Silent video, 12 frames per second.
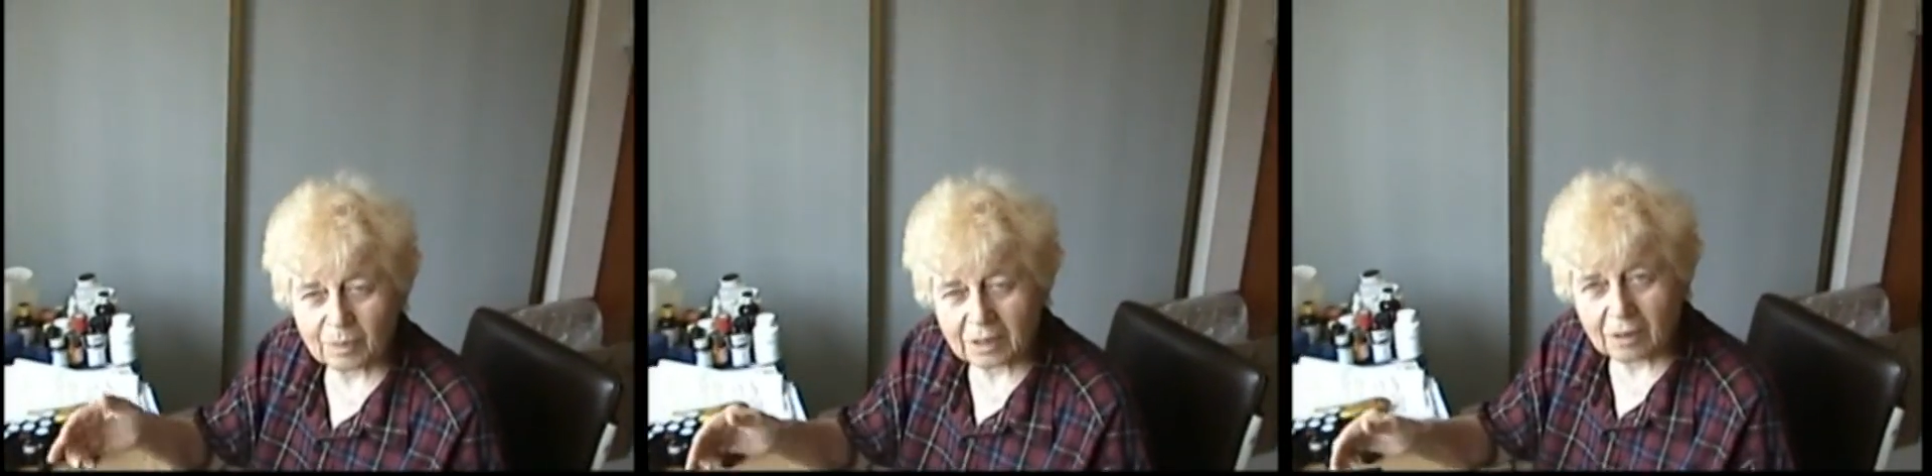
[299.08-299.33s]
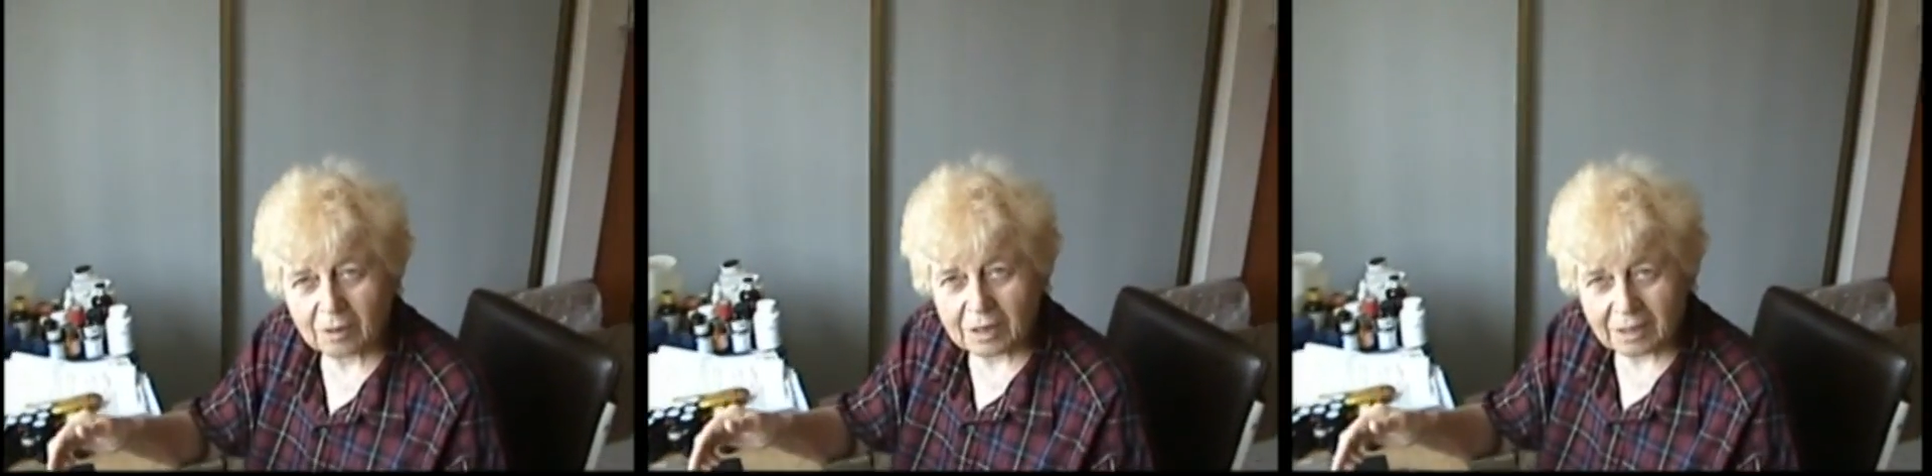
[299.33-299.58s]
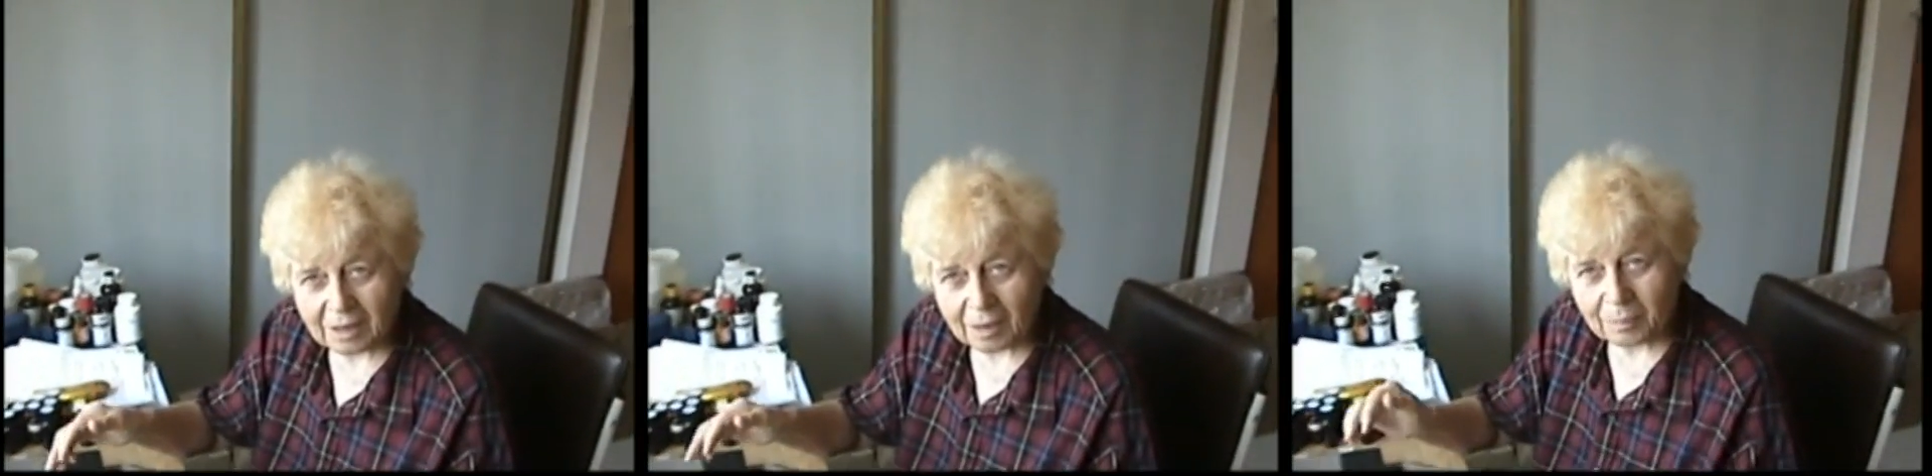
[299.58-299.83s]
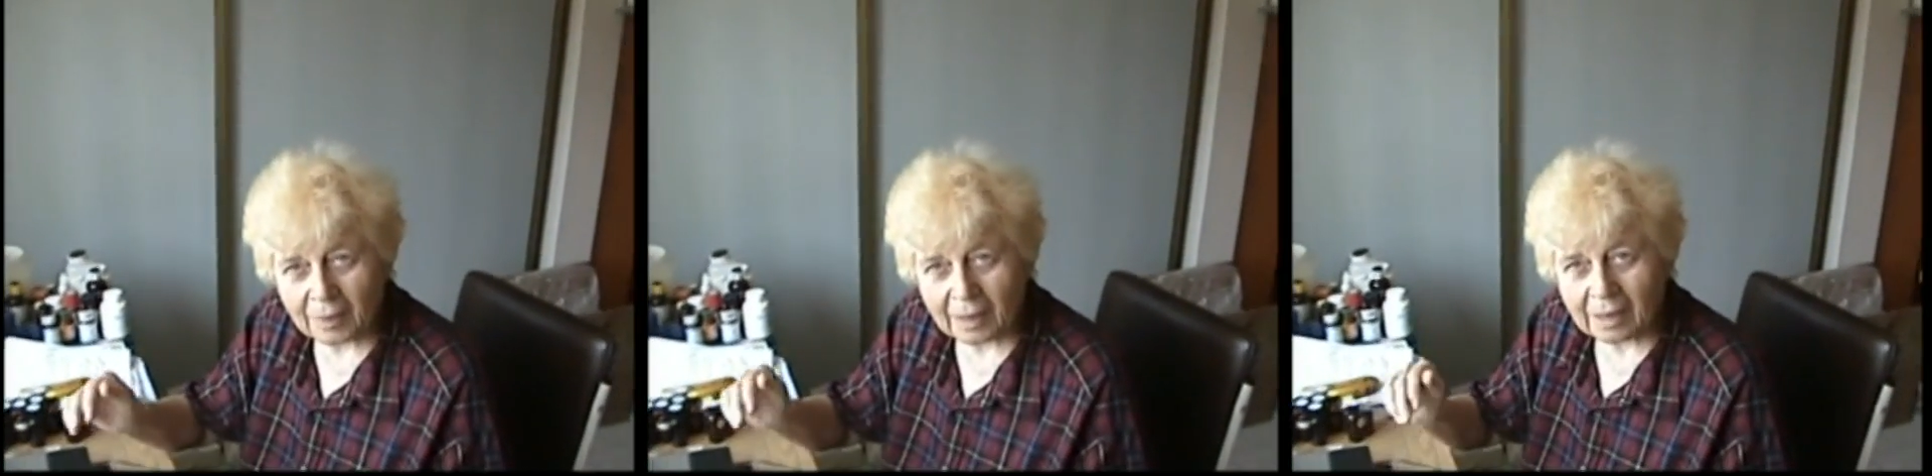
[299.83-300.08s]
been cleaned
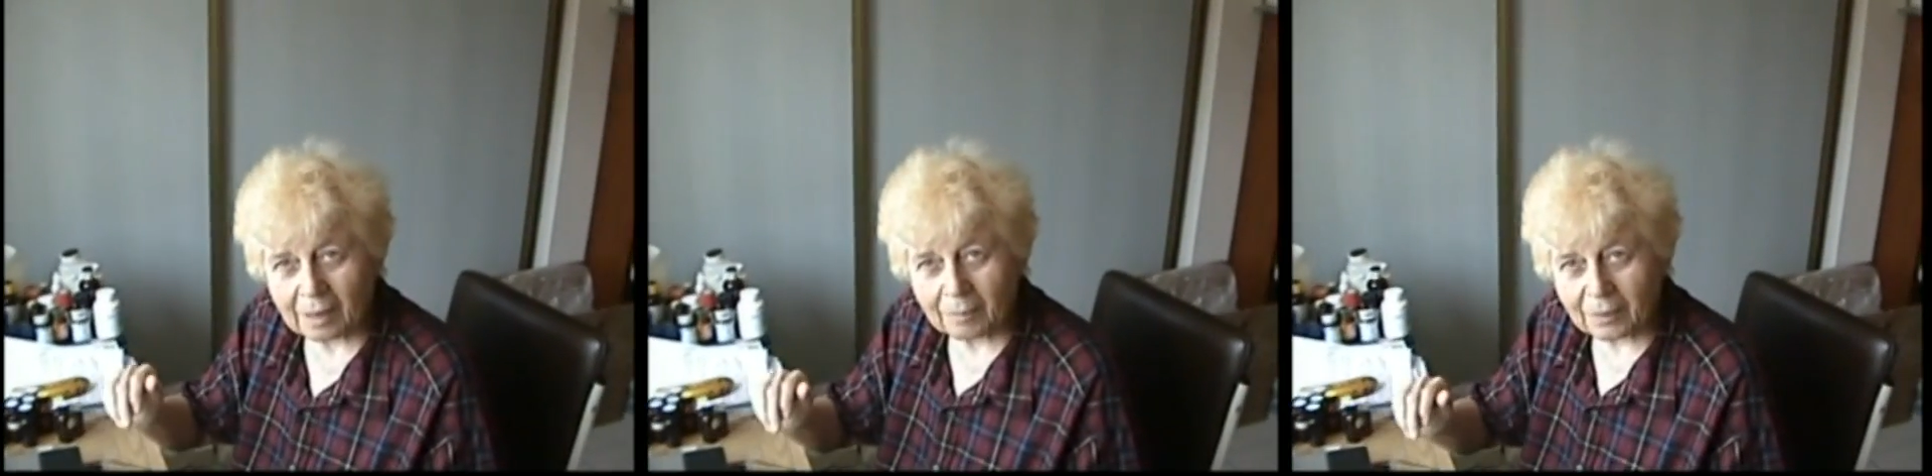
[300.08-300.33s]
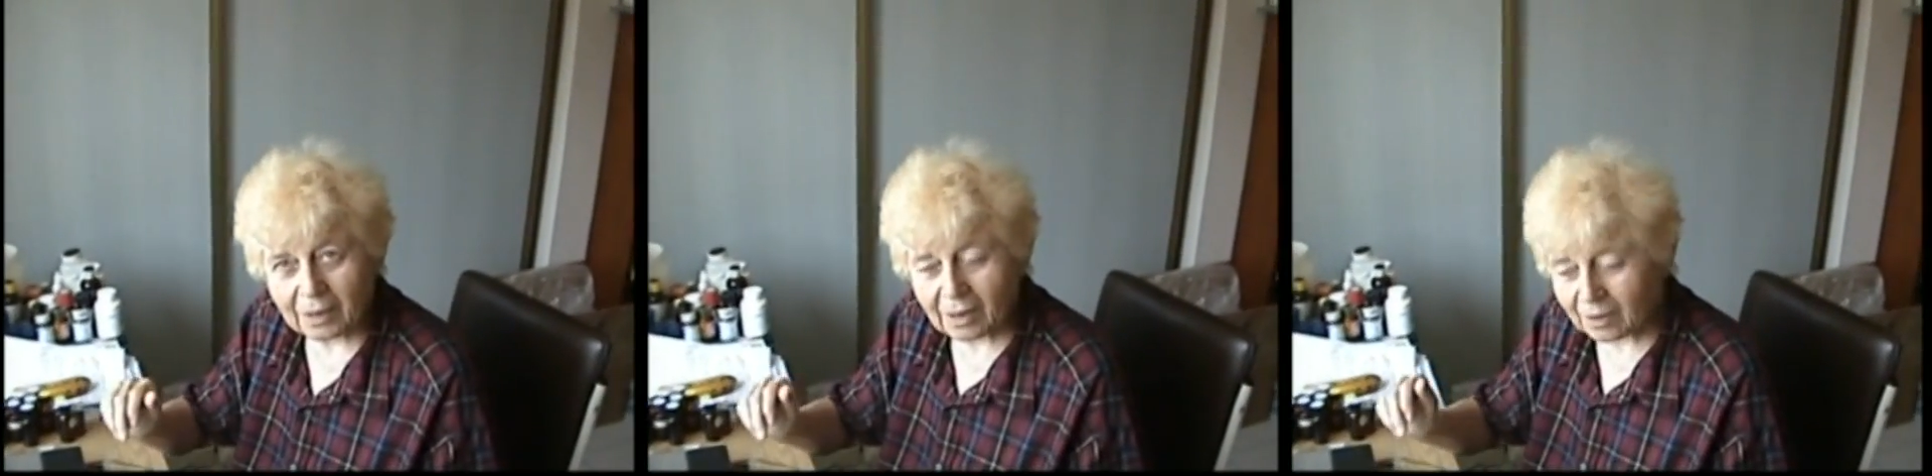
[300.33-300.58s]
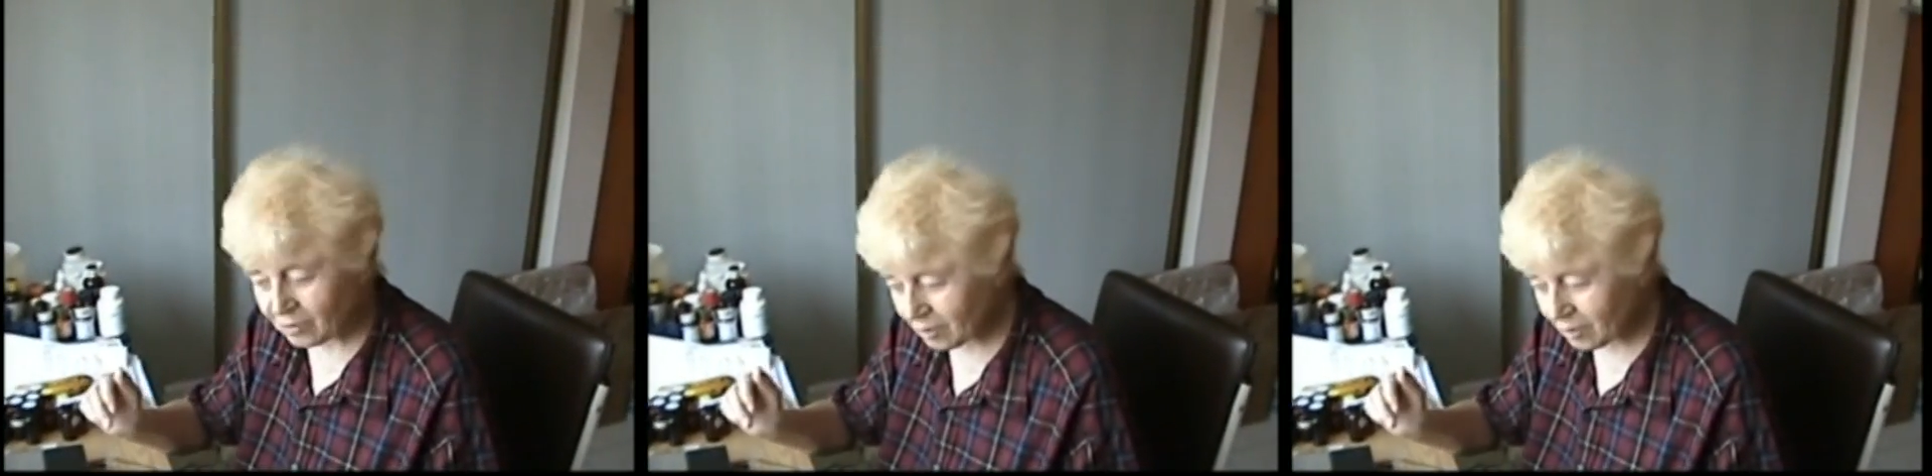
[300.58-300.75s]
up because